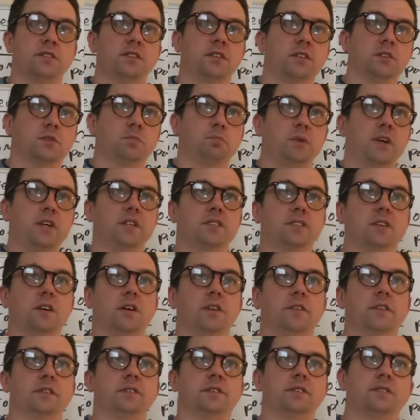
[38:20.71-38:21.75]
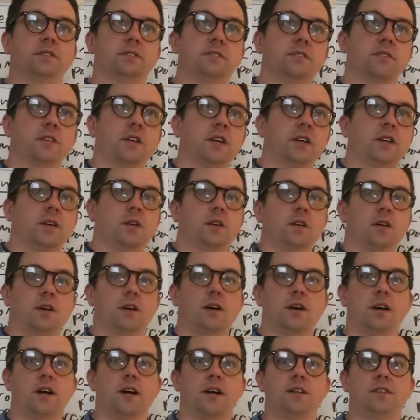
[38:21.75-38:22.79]
and it's based on this
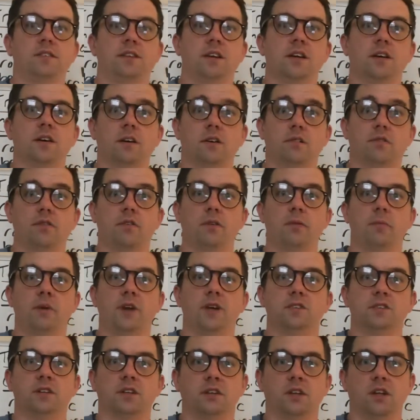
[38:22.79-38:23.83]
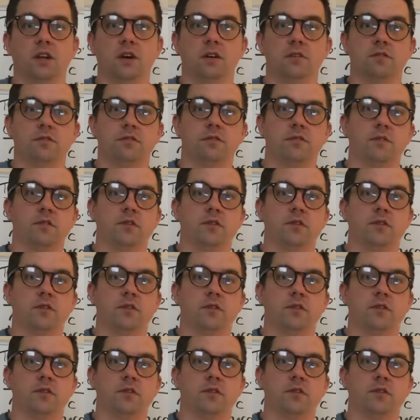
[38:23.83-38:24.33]
idea of romantic love,